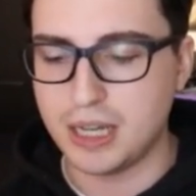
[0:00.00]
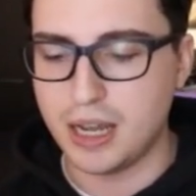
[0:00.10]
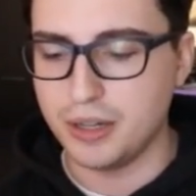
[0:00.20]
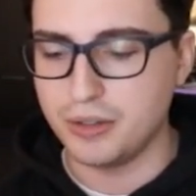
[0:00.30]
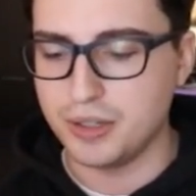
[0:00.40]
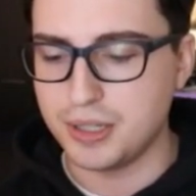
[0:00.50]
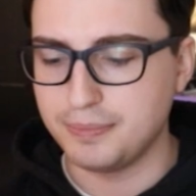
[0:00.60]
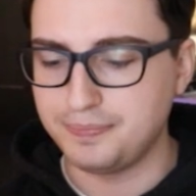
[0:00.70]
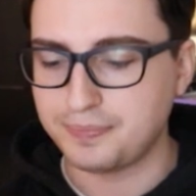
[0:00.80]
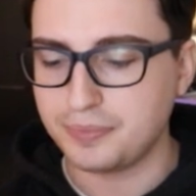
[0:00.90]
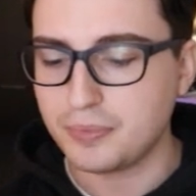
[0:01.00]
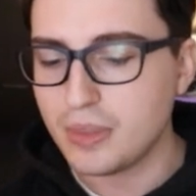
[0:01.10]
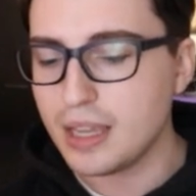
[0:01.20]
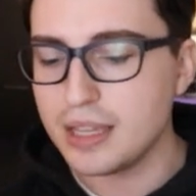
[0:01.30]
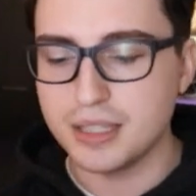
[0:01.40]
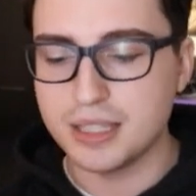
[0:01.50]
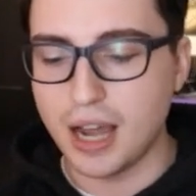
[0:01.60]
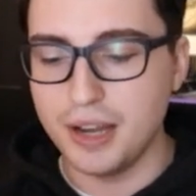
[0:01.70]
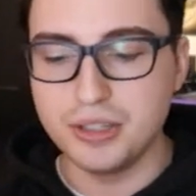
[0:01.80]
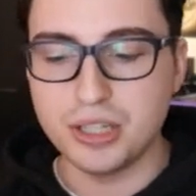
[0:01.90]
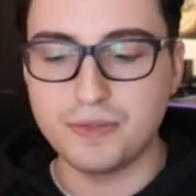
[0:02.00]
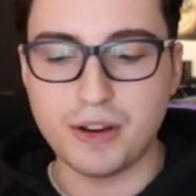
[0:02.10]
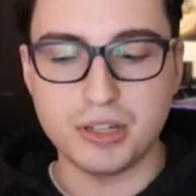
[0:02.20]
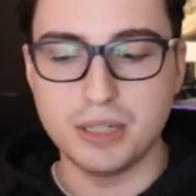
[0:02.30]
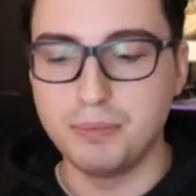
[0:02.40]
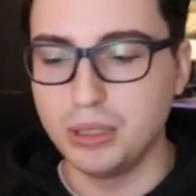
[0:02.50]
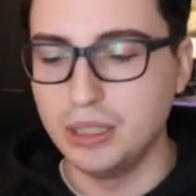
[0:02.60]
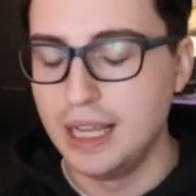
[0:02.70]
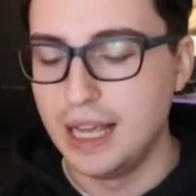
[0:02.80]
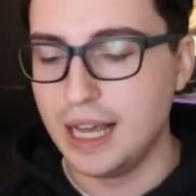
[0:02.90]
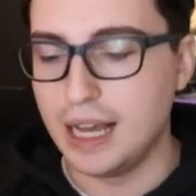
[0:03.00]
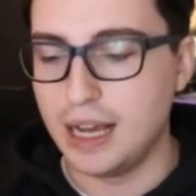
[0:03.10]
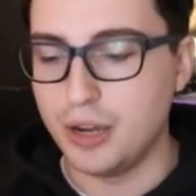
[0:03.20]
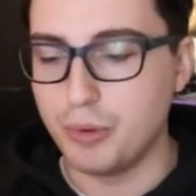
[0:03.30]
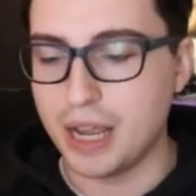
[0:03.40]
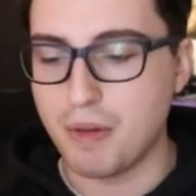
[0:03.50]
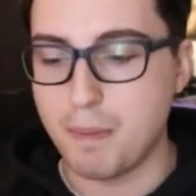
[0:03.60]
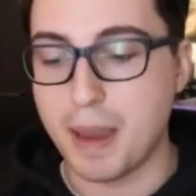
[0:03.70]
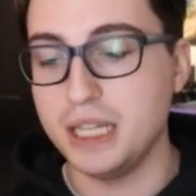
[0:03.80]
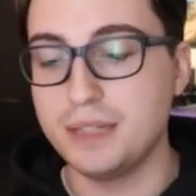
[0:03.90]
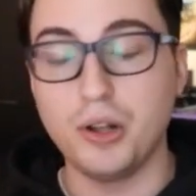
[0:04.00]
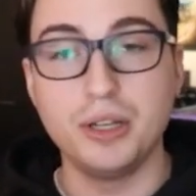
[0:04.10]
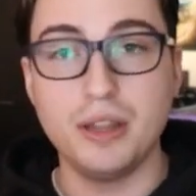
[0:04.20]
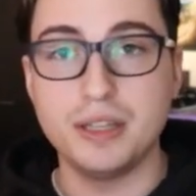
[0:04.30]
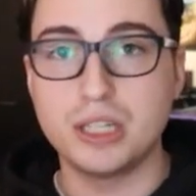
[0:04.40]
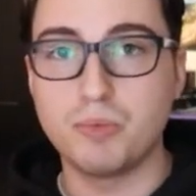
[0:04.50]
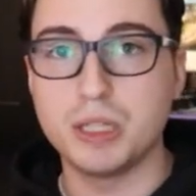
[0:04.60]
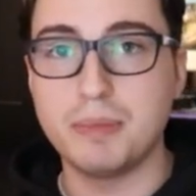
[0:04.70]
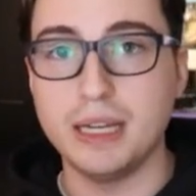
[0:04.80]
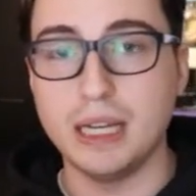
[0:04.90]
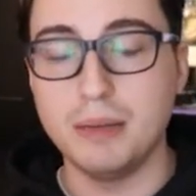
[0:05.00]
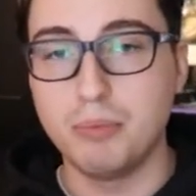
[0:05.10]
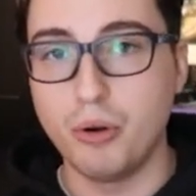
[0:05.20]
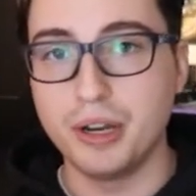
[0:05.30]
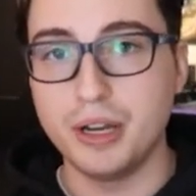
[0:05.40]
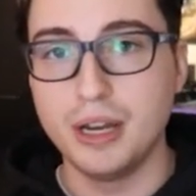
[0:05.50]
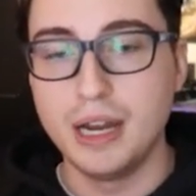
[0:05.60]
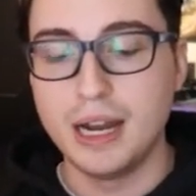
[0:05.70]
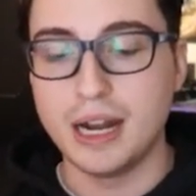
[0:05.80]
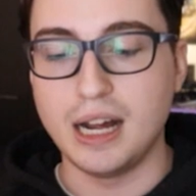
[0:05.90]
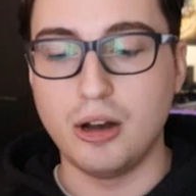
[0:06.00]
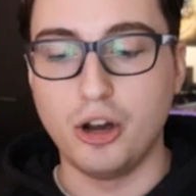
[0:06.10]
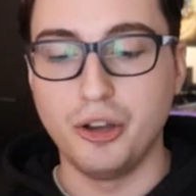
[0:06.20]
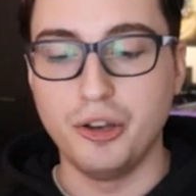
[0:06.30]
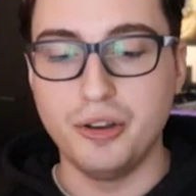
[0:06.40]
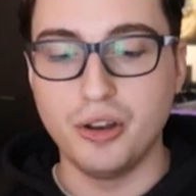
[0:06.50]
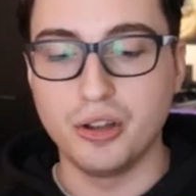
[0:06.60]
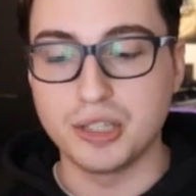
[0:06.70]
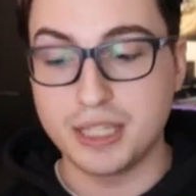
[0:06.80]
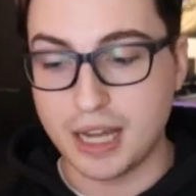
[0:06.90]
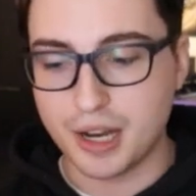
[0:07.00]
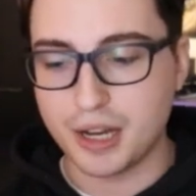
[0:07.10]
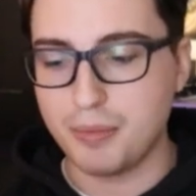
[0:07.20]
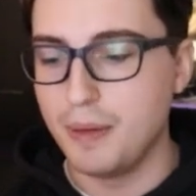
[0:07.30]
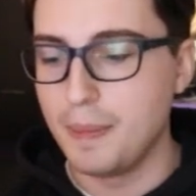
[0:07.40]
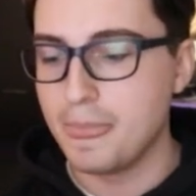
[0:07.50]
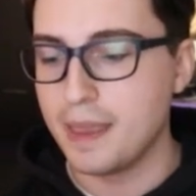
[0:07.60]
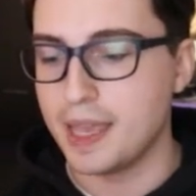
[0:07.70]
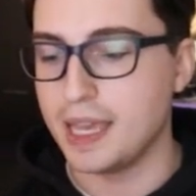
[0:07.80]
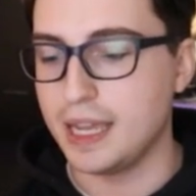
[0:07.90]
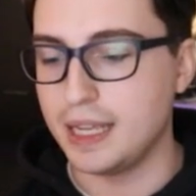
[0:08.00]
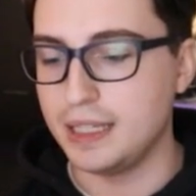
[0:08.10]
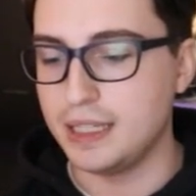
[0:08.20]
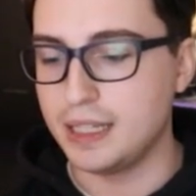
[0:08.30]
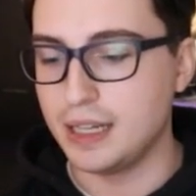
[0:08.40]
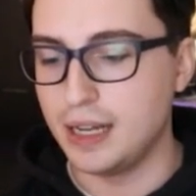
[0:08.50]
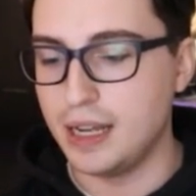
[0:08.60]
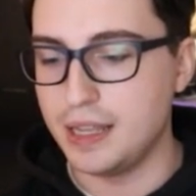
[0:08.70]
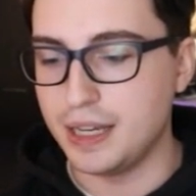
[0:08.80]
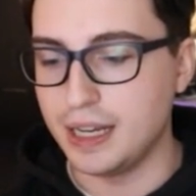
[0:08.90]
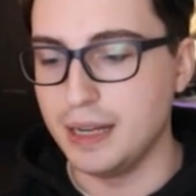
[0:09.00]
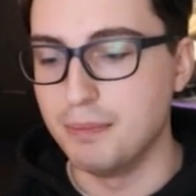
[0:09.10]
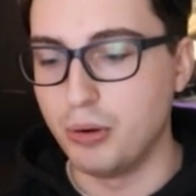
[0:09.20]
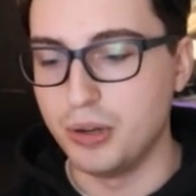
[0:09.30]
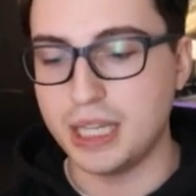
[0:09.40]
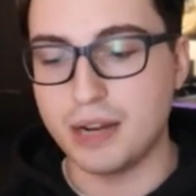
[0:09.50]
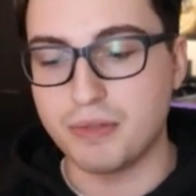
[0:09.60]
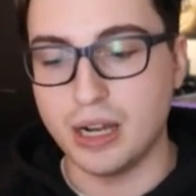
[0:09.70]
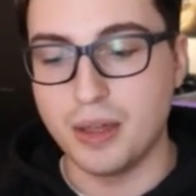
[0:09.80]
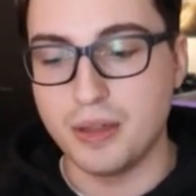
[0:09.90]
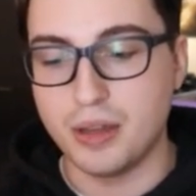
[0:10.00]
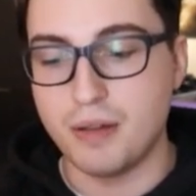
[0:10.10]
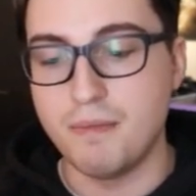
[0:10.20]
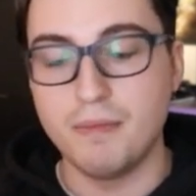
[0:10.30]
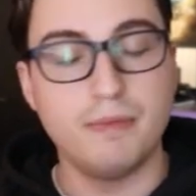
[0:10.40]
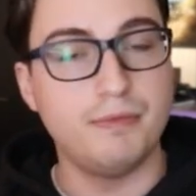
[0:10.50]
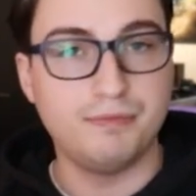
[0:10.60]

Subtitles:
styles. Styles is very simple. We have a base folder. This is what's being imported on startup, and then it imports every other